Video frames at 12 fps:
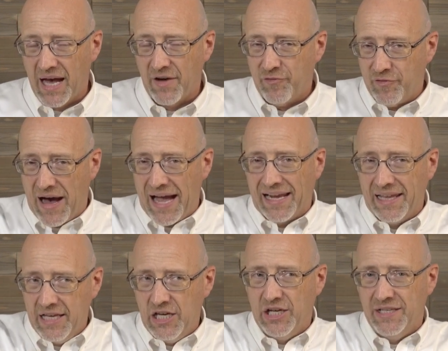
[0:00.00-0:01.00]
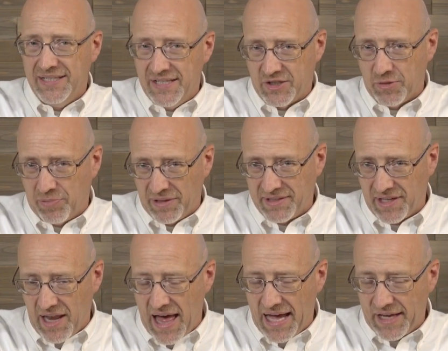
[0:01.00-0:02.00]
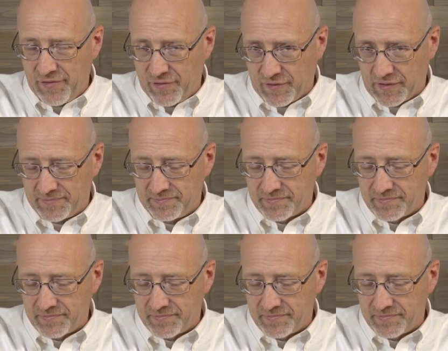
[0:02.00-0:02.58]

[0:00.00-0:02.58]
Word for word: a violent, undisciplined life